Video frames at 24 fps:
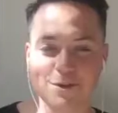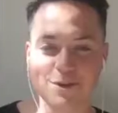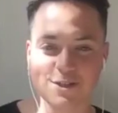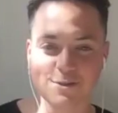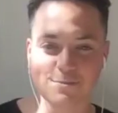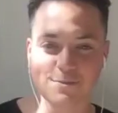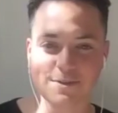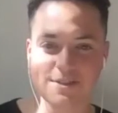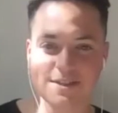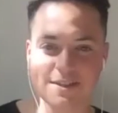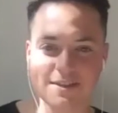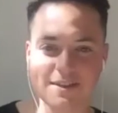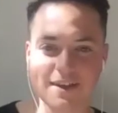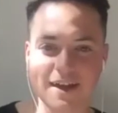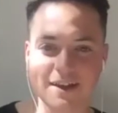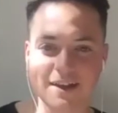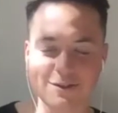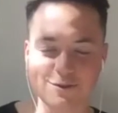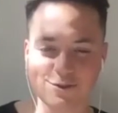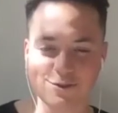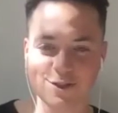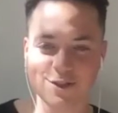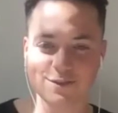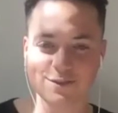me to the
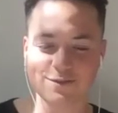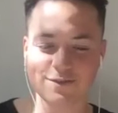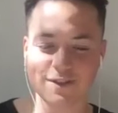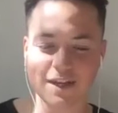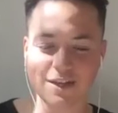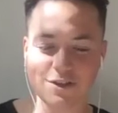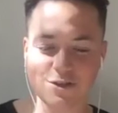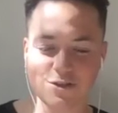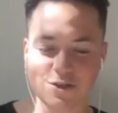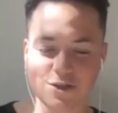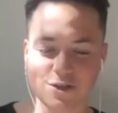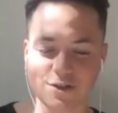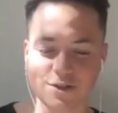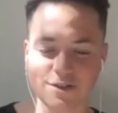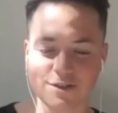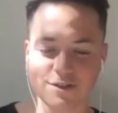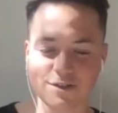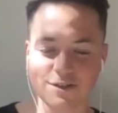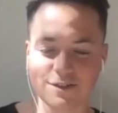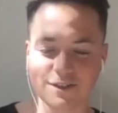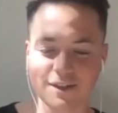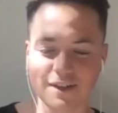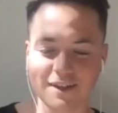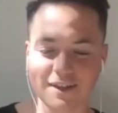energy of
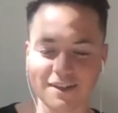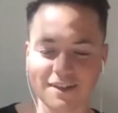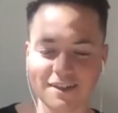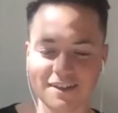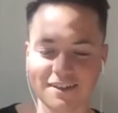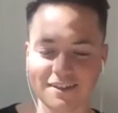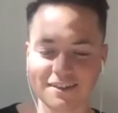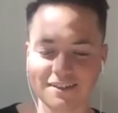nature. Like